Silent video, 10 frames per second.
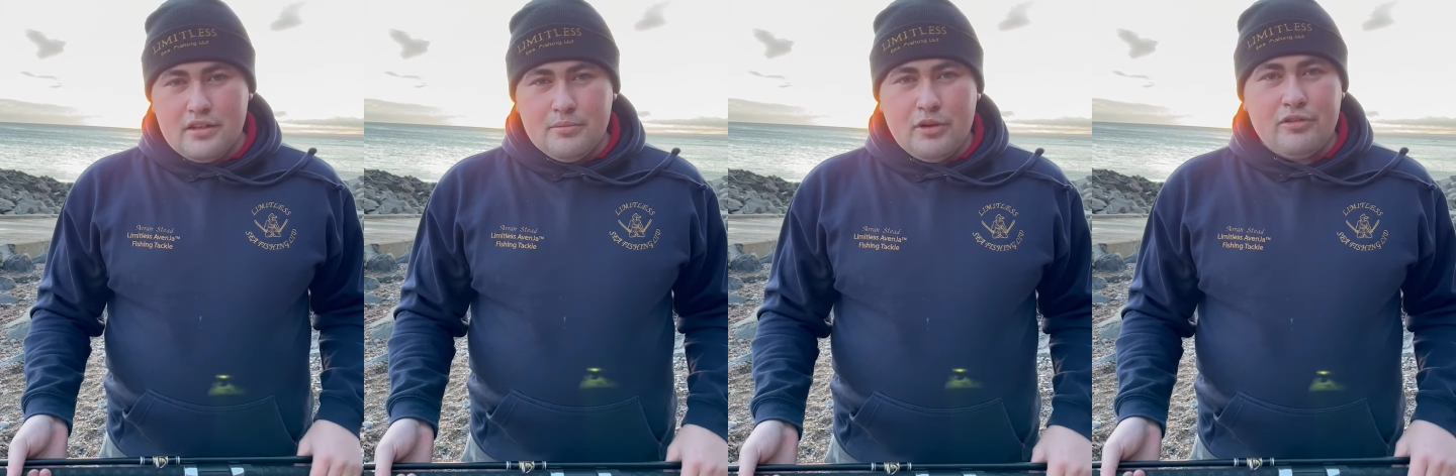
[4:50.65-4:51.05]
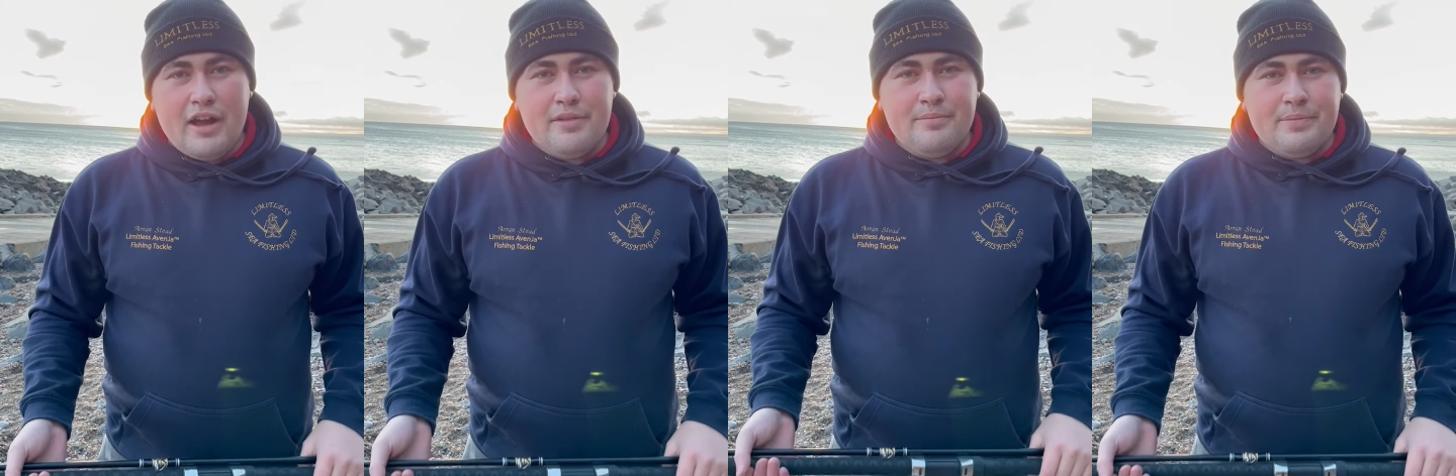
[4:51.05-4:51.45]
But
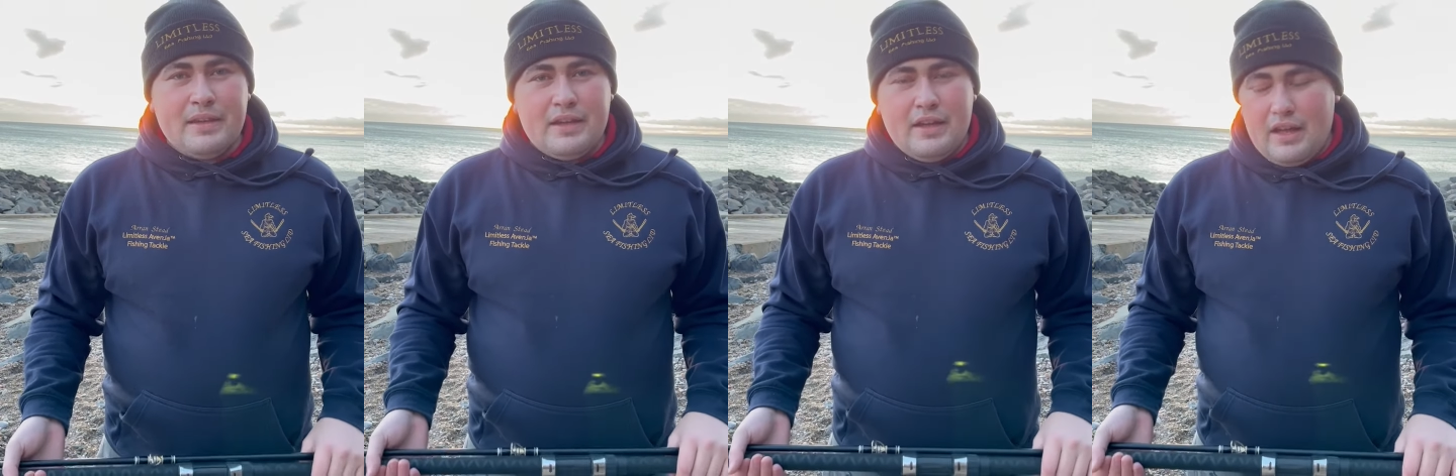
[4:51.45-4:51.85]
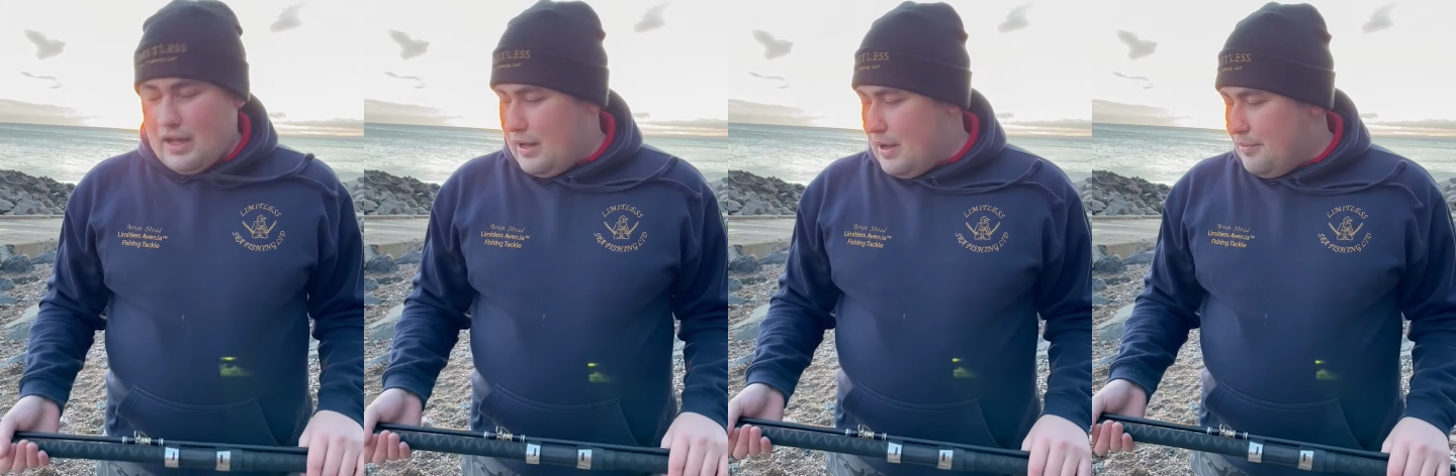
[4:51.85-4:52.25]
right,
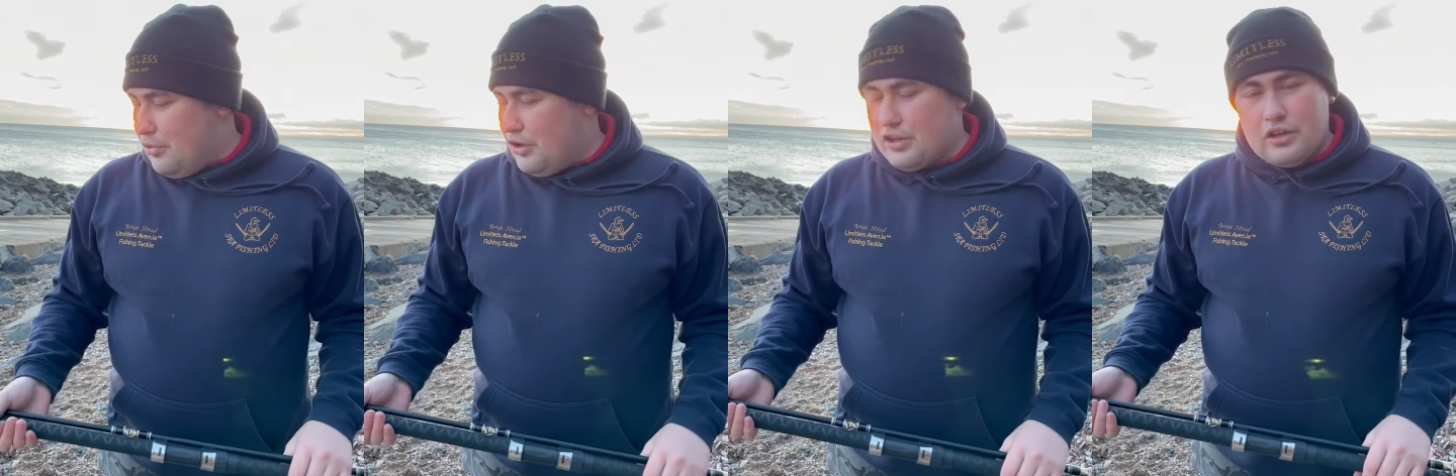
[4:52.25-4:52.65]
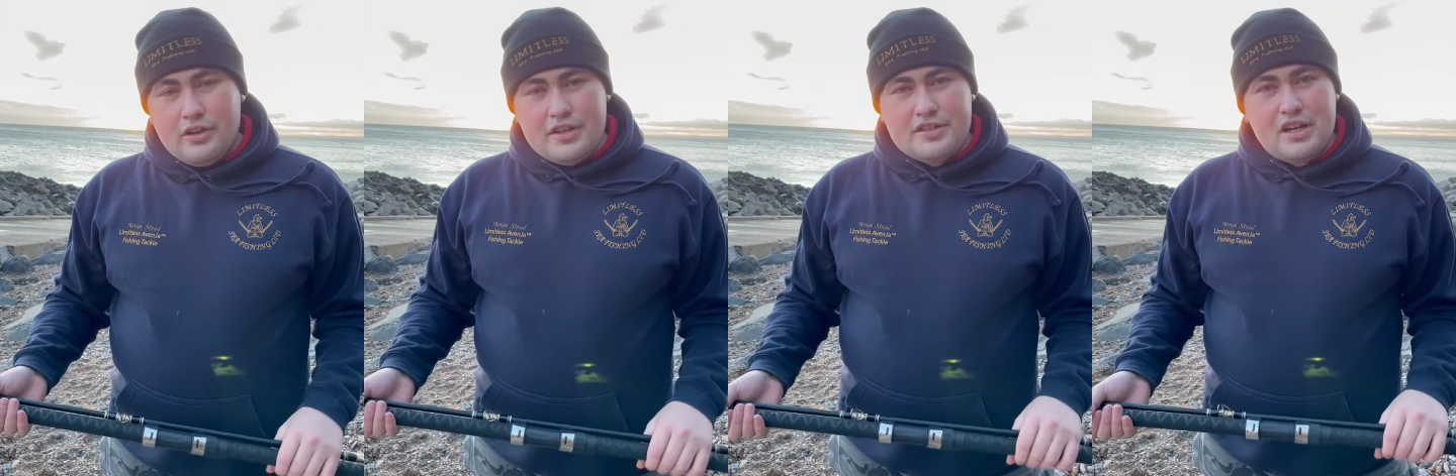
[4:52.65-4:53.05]
we're going to
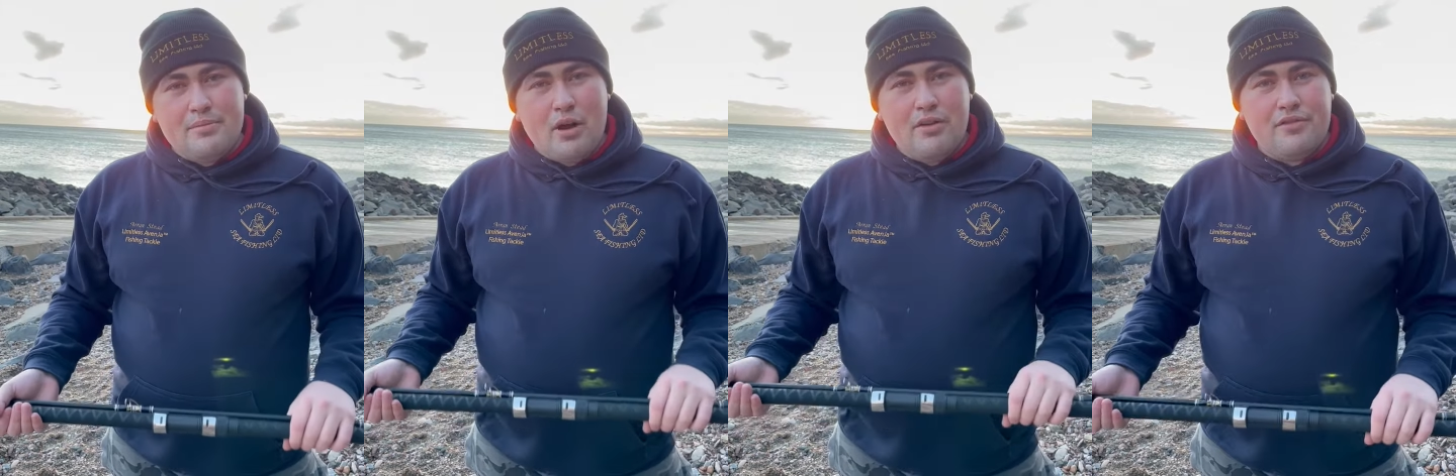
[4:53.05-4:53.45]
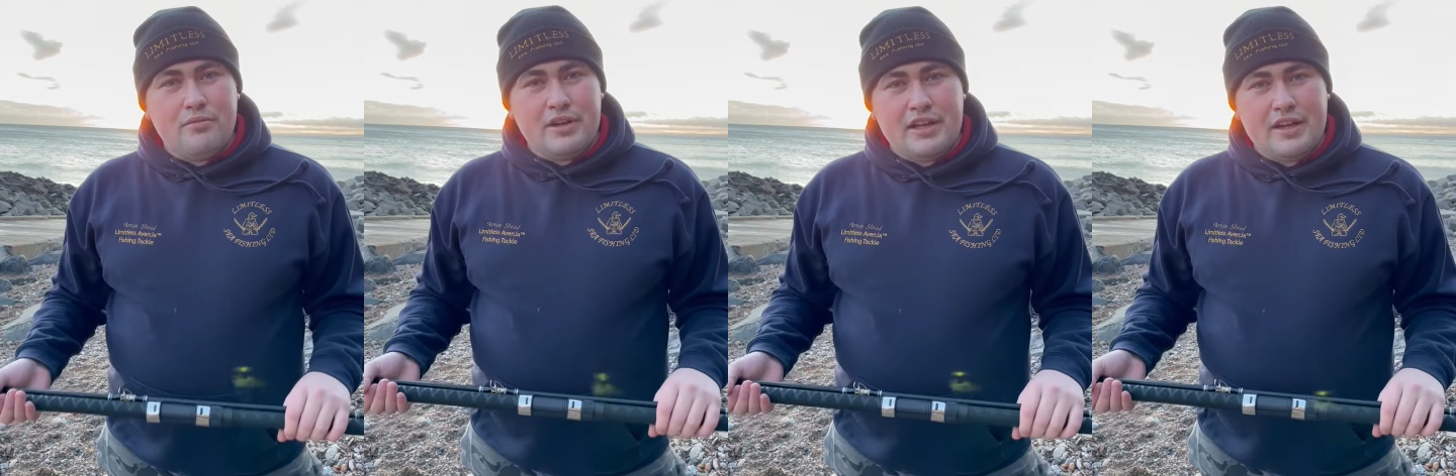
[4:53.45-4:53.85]
cut this clip off.
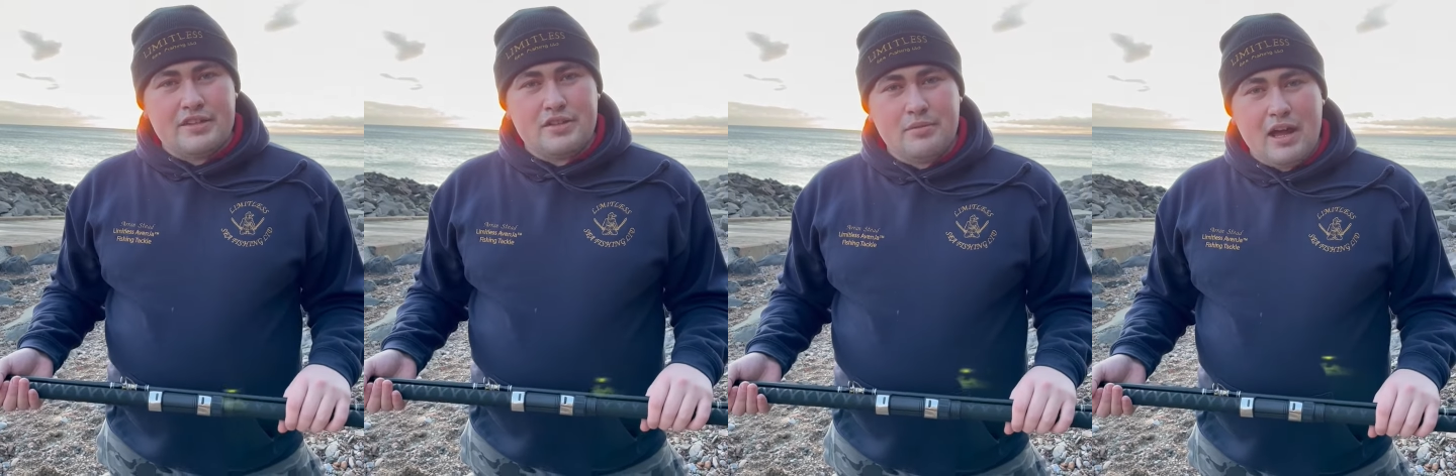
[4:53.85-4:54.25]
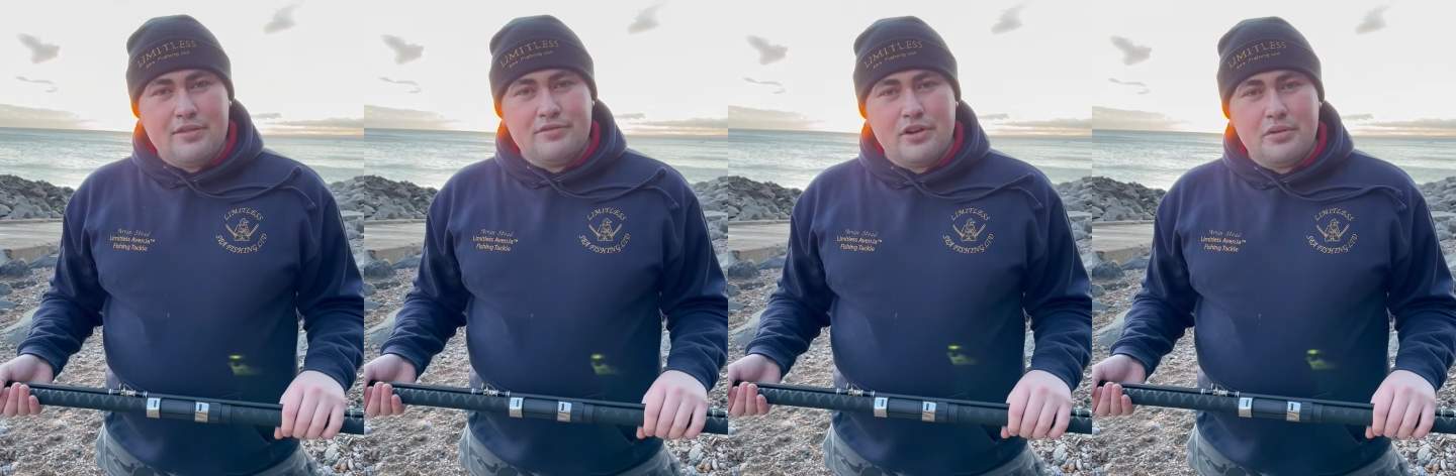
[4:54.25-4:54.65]
I'm going to get some
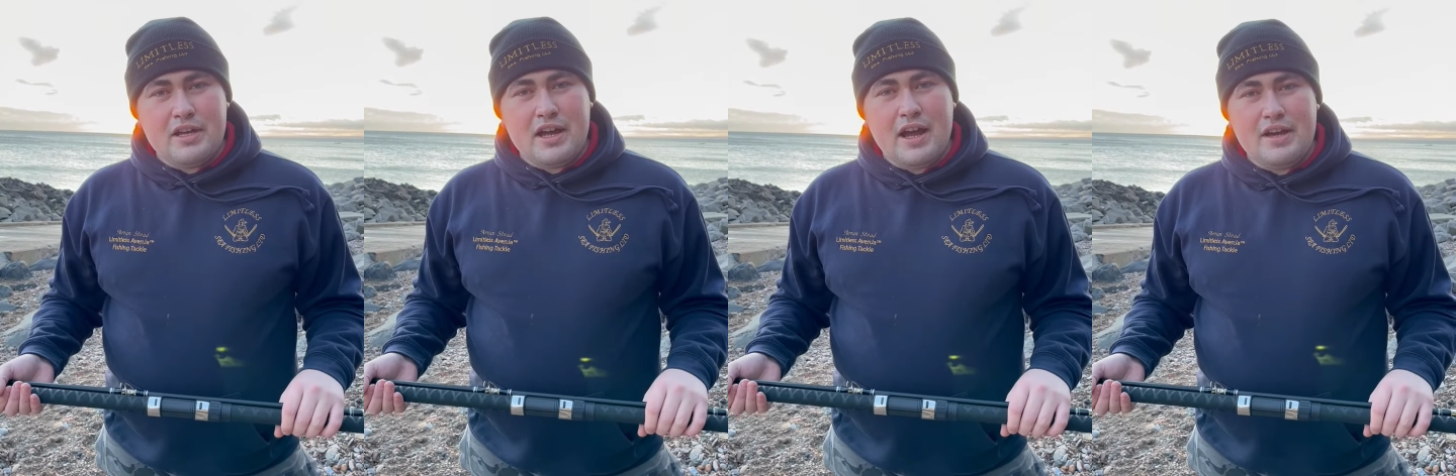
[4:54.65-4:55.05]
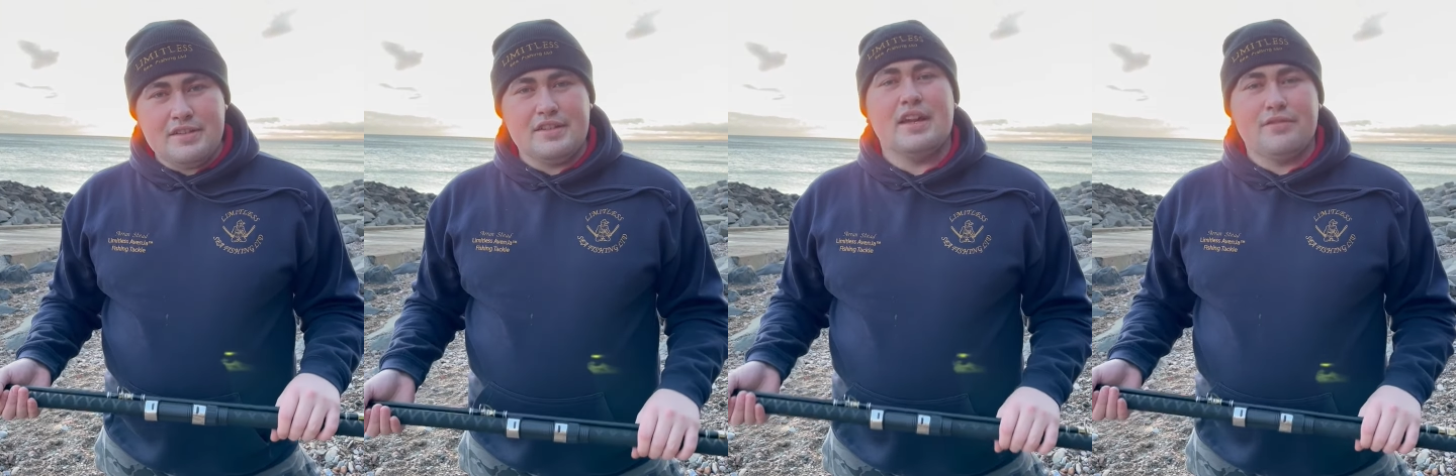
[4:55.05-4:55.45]
line through the eyes
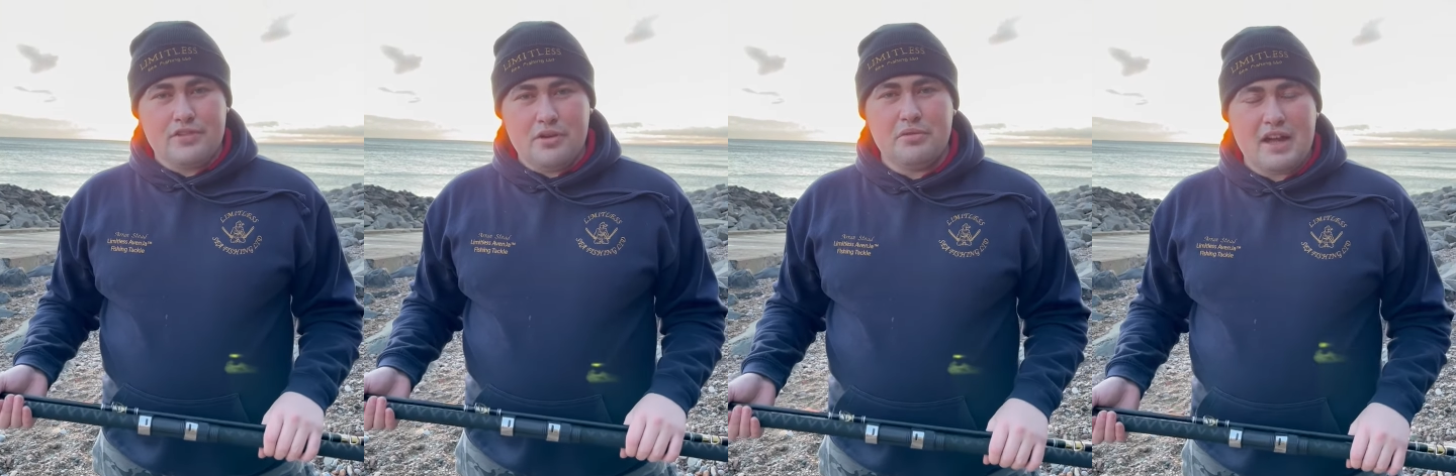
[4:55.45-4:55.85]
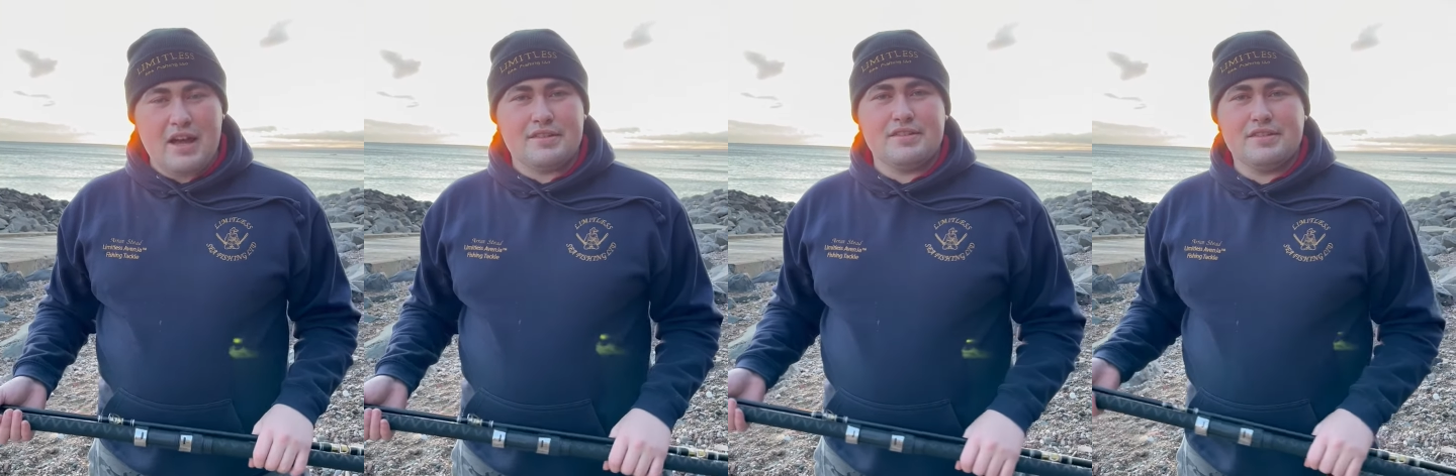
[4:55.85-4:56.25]
and get a few
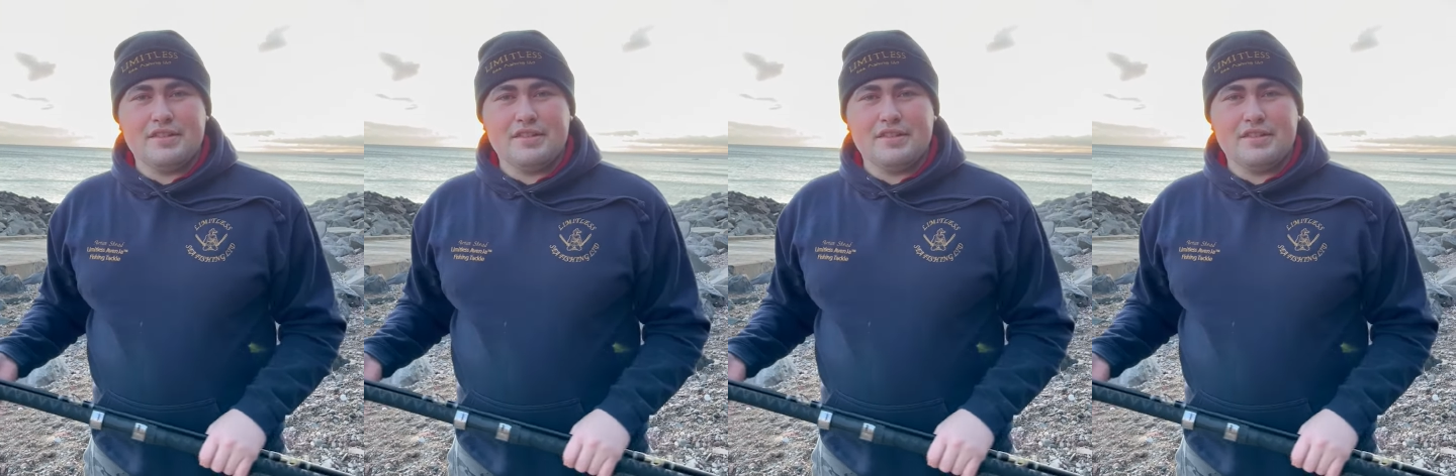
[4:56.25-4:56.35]
casts.